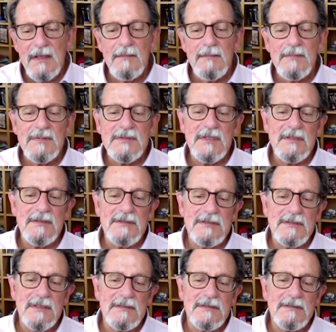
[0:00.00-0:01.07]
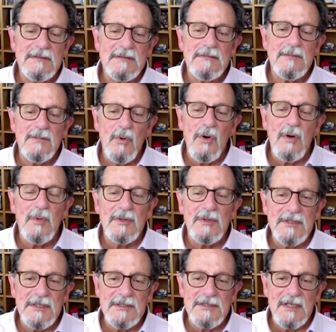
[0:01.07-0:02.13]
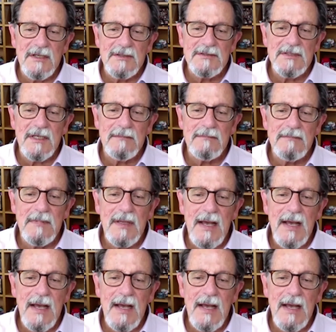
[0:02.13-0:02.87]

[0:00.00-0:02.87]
since the normal T cells that